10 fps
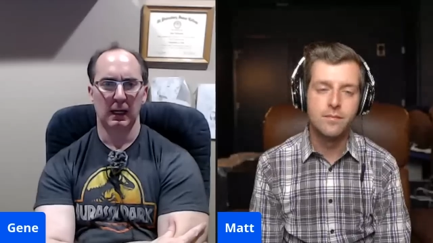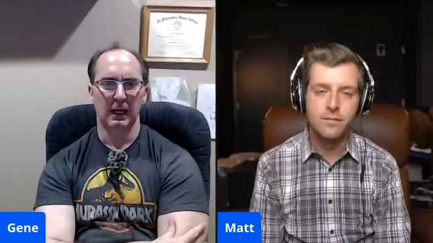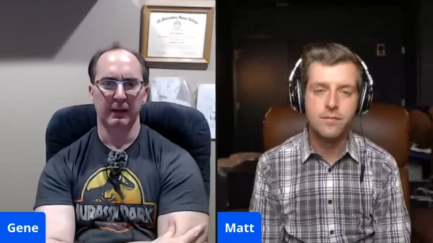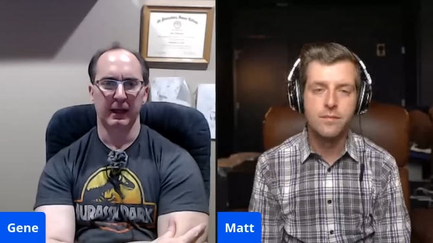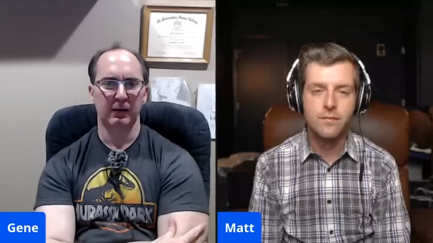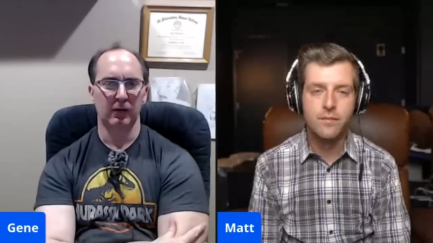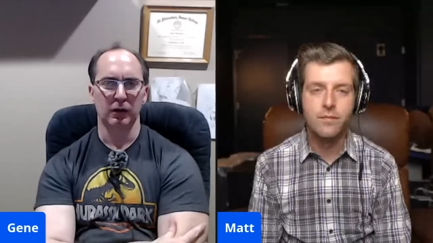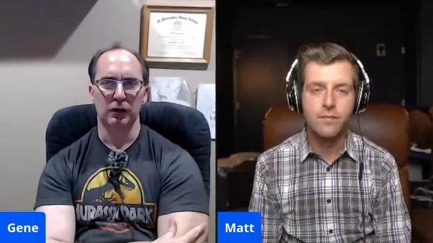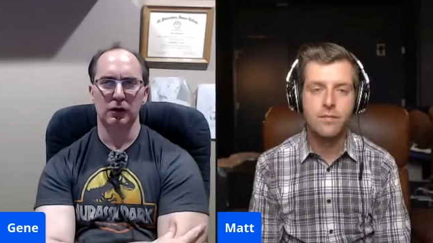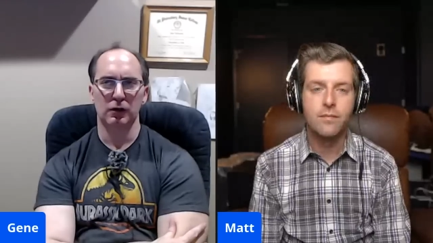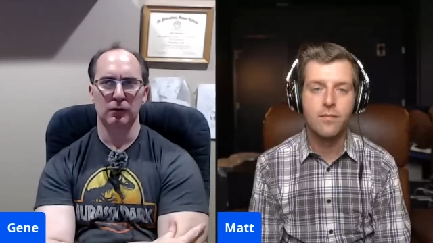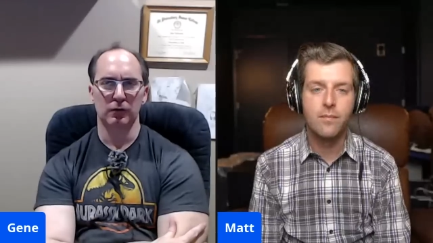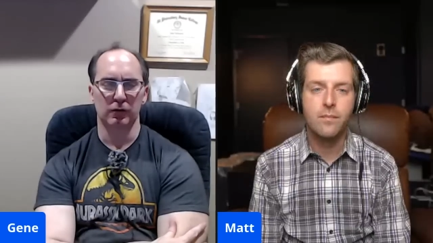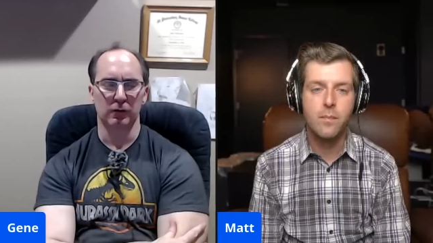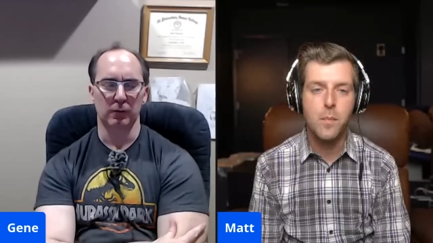Speaker 1: And that's a
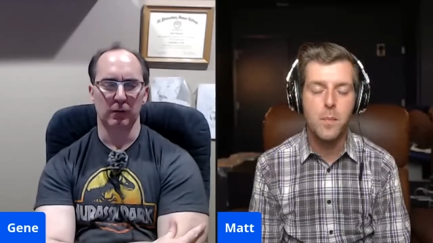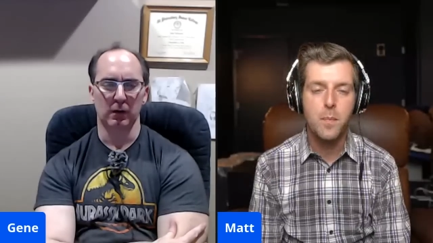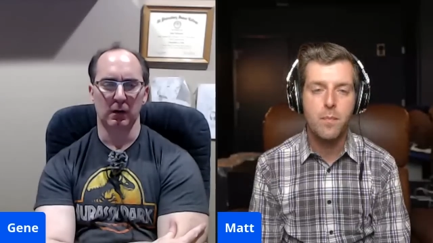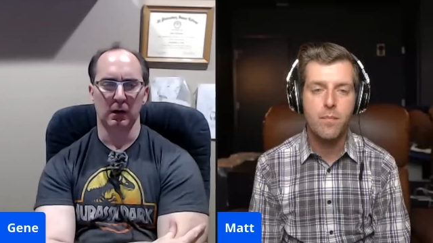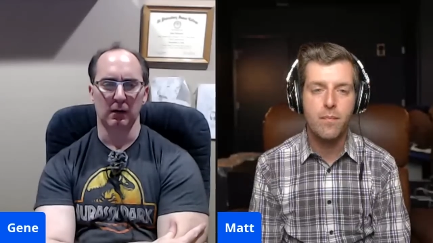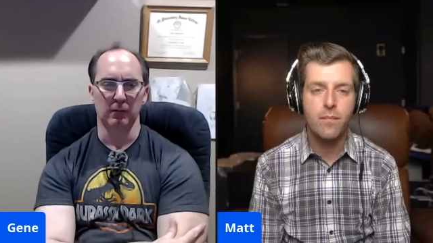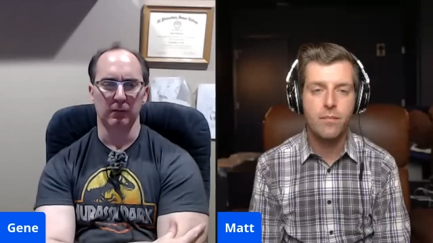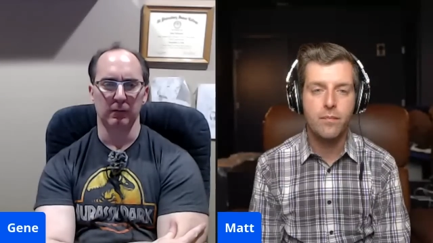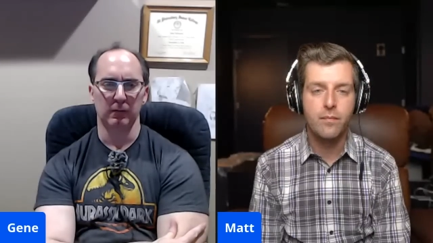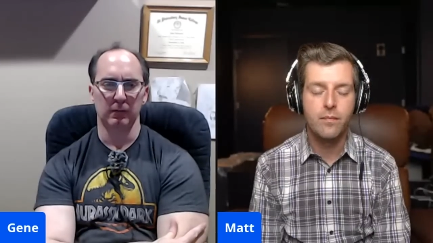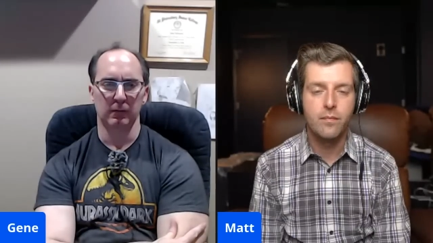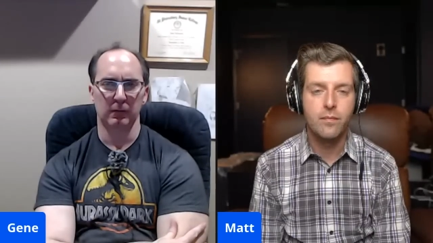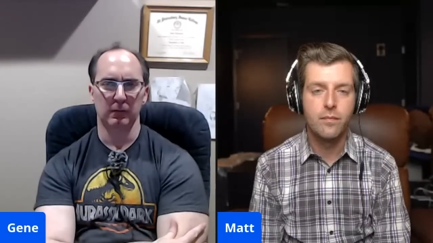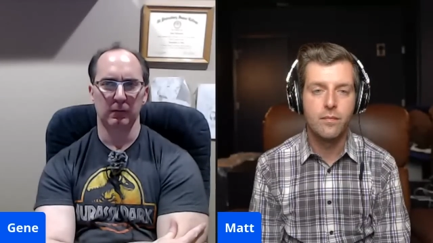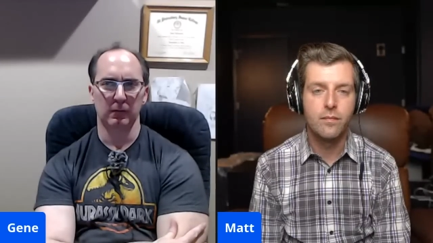huge, um,
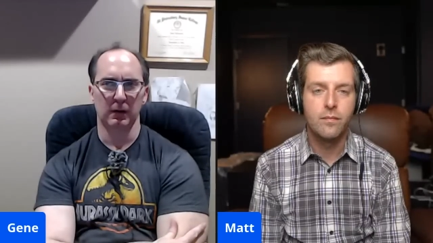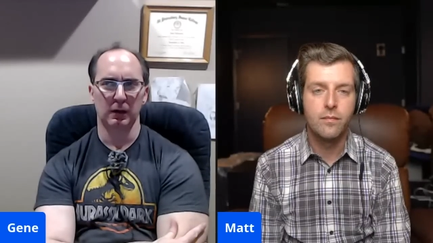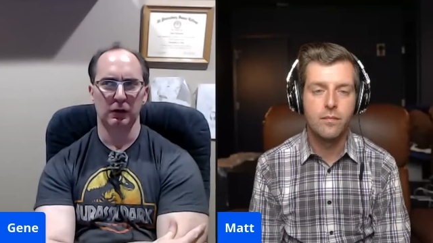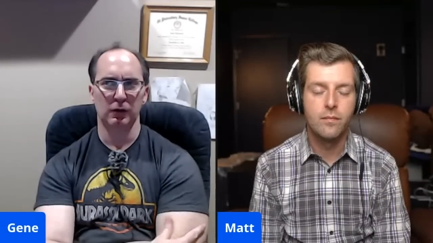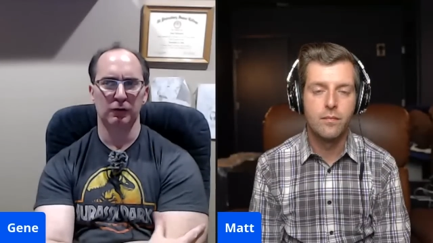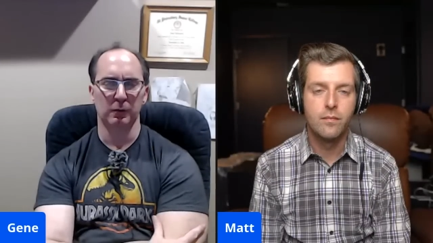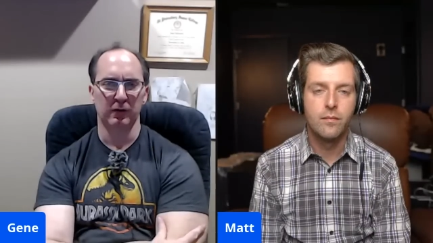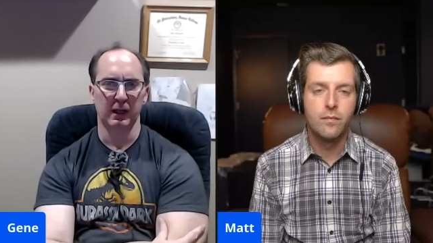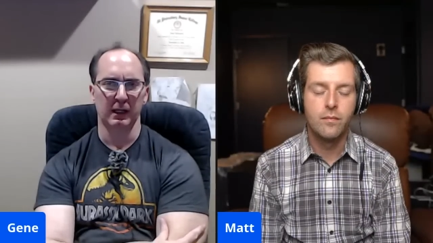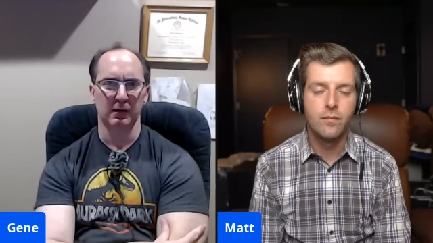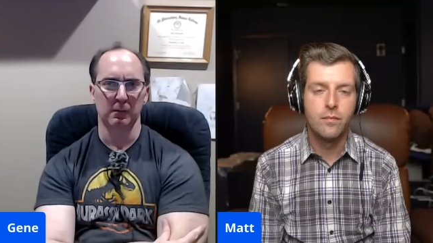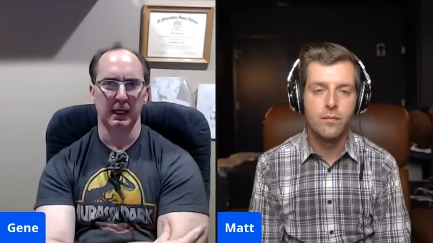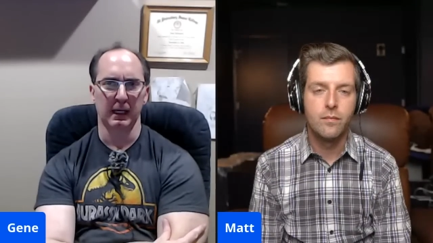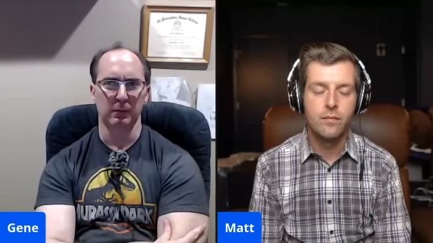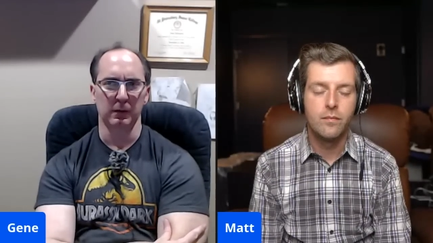a huge mistake to
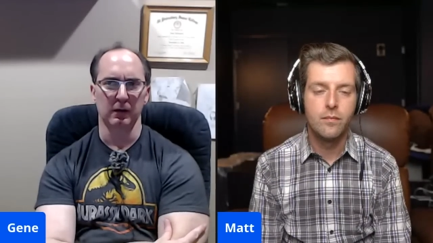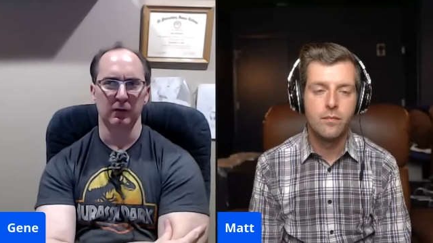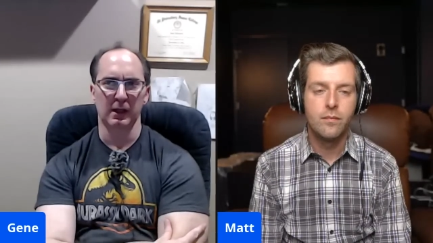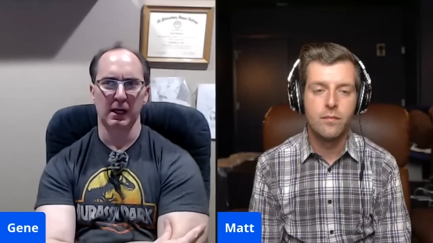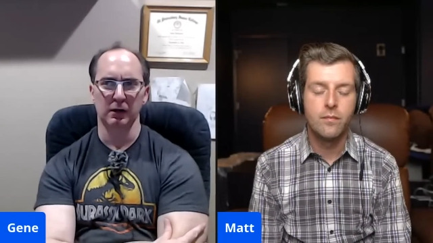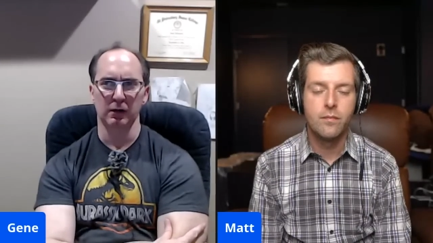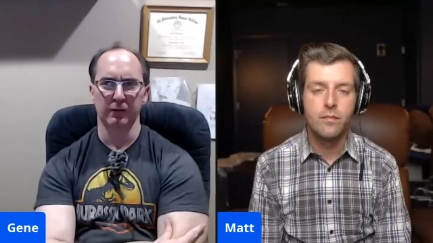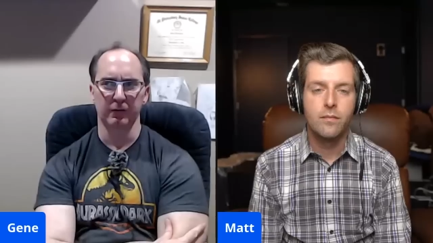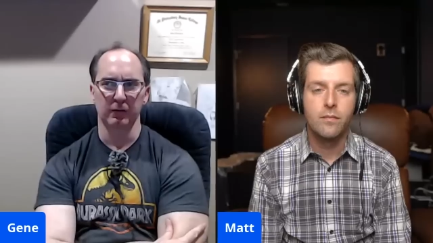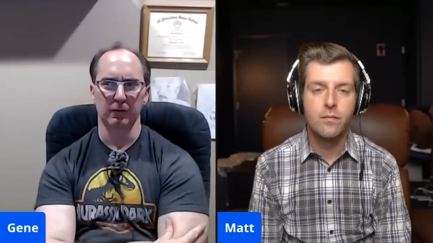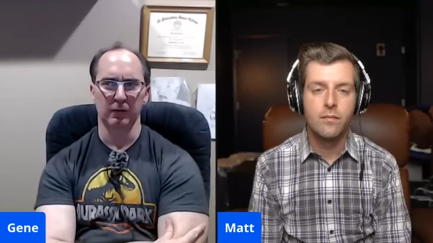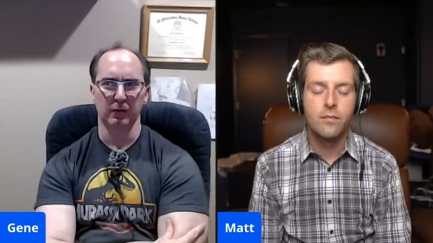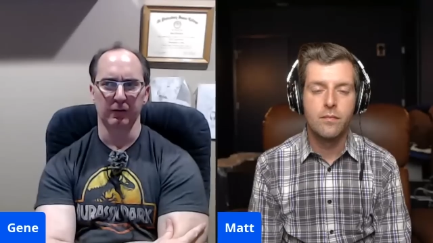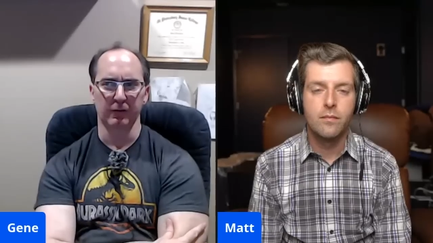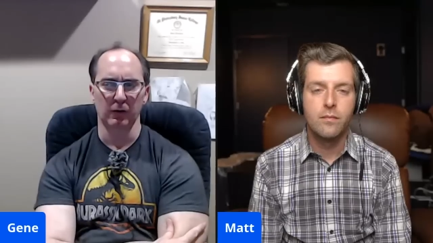make because now you're,
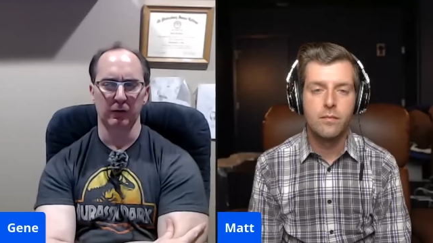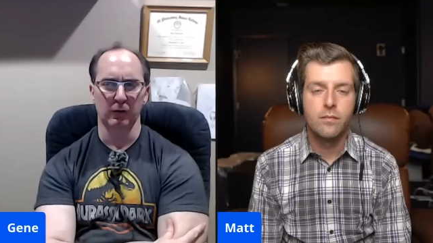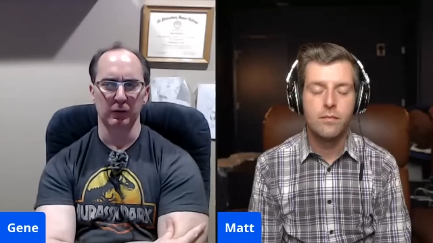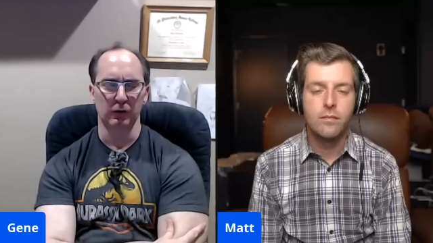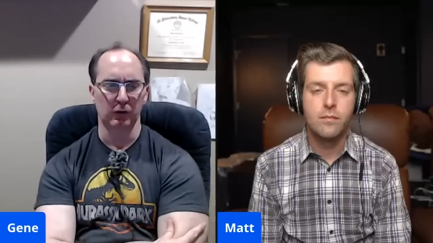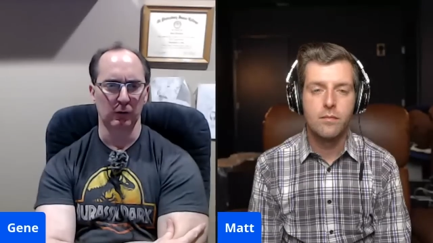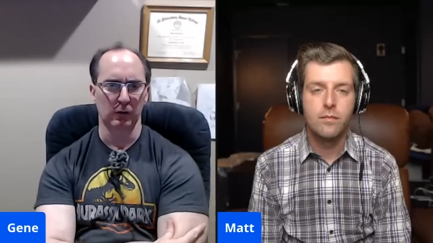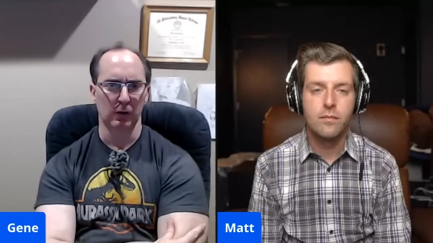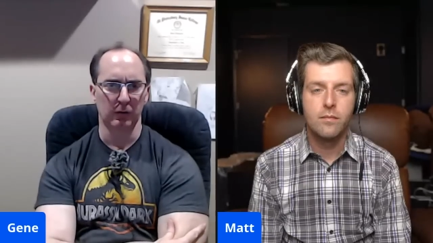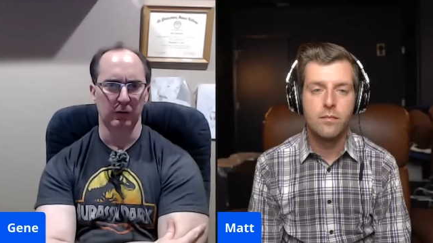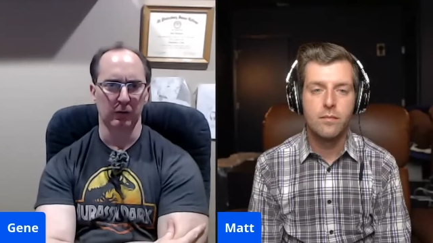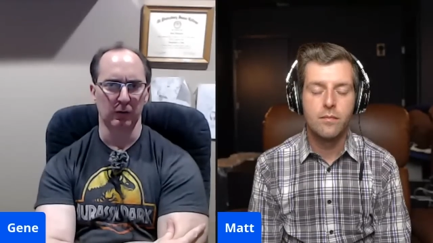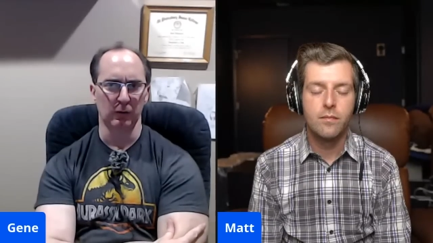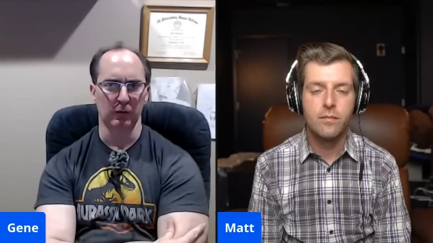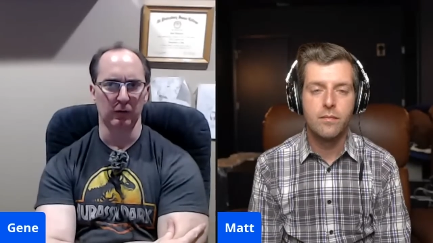you're, first of all, you're too close
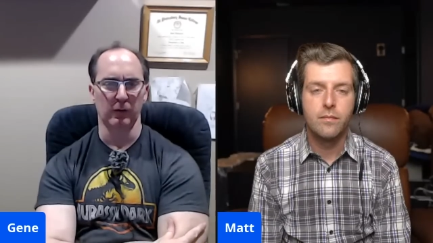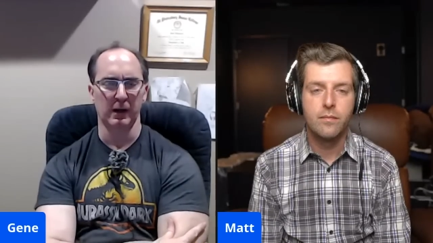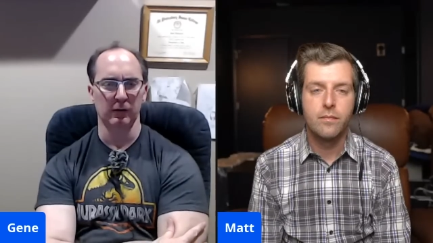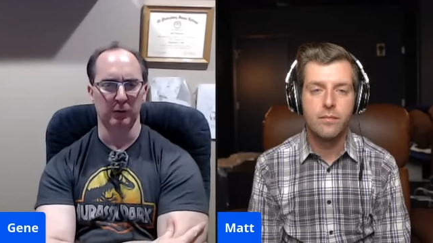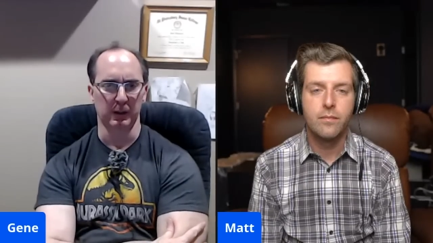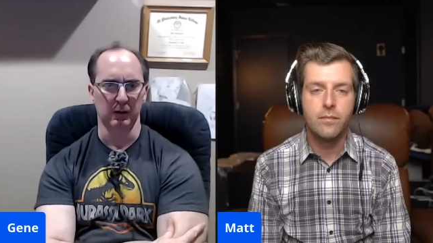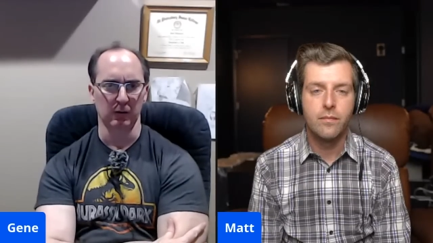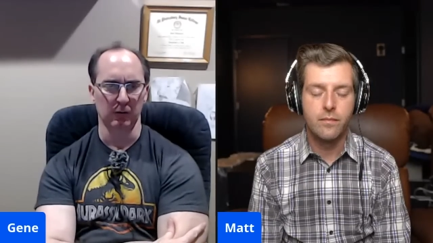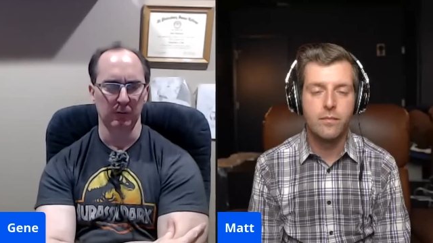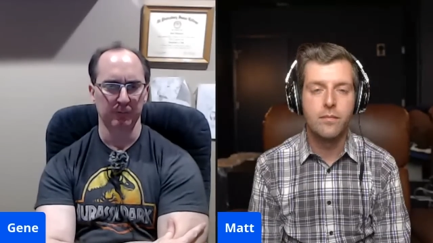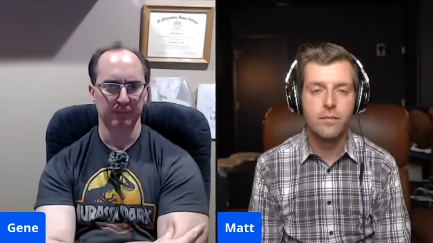to the surround speakers,